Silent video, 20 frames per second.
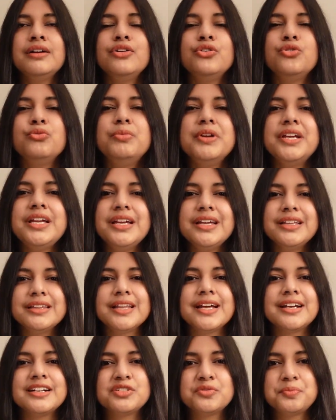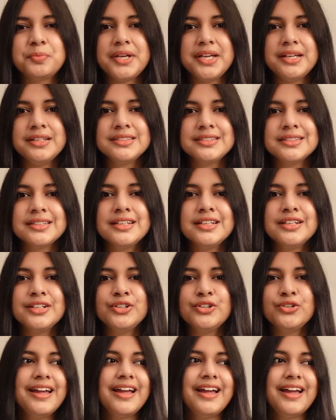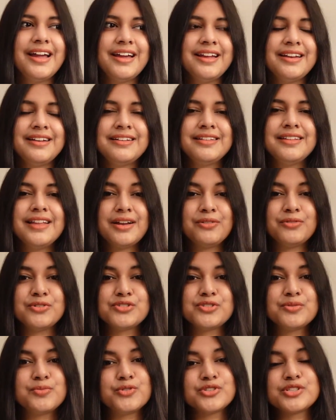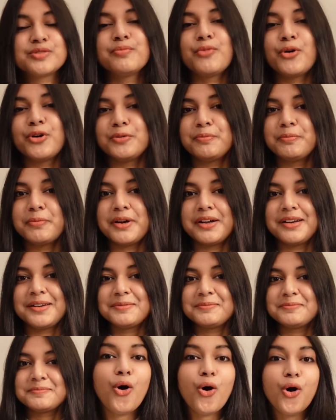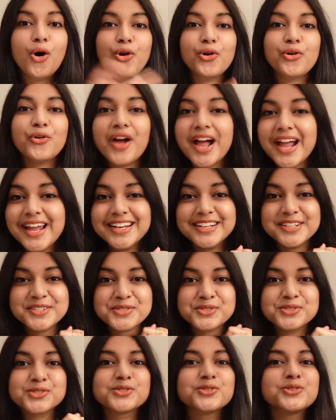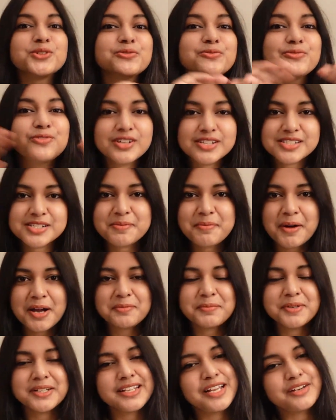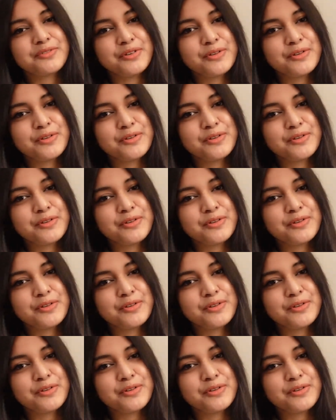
to be in that space, and that was the most important part. Alright, so the first apartment that